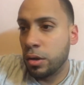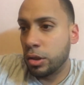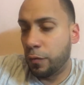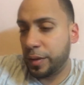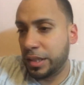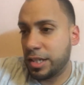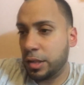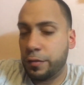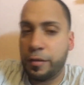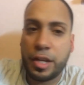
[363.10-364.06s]
don't forget to check
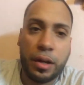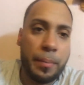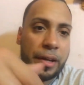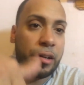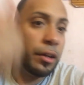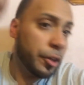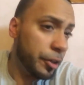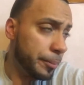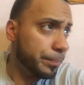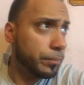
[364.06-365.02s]
out the video i made
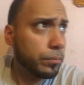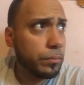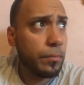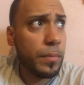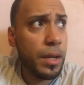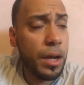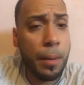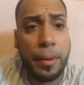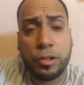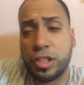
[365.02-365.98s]
earlier
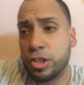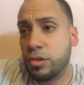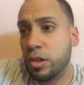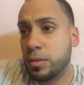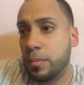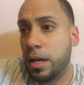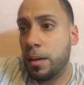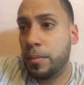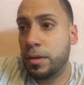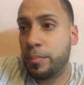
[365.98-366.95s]
about Chinks Drug's
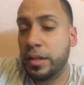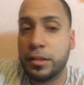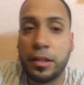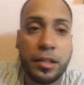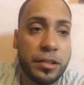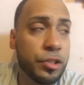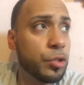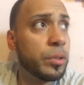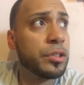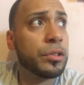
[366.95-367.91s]
mom and the P. Diddy
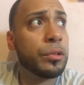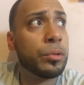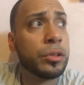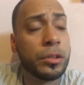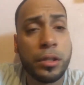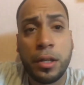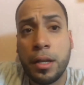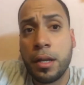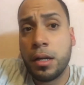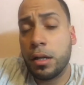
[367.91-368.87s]
situation going on.
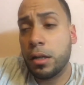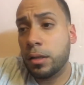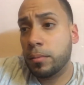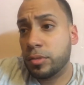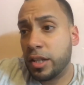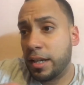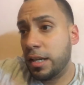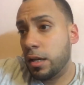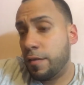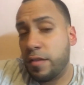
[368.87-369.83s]
Um, check it
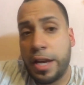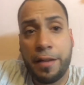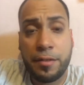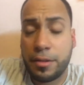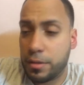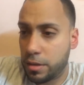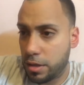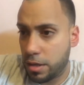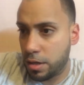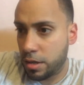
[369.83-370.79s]
out if you haven't.
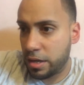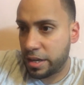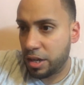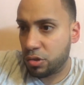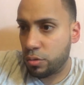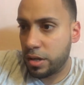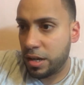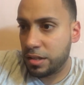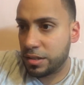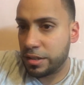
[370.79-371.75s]
And I catch you
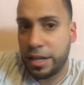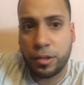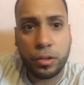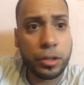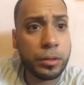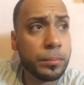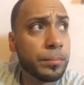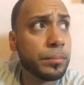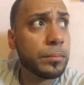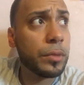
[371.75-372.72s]
guys later on.
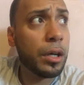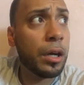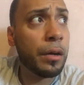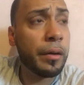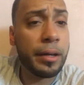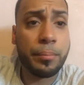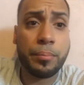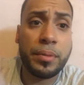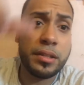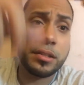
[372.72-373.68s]
Alright,
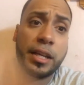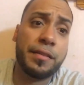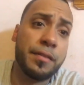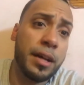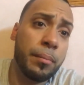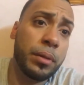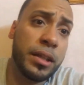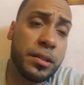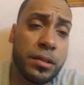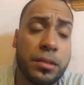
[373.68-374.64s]
be safe. God
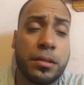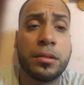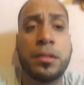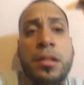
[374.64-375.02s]
bless.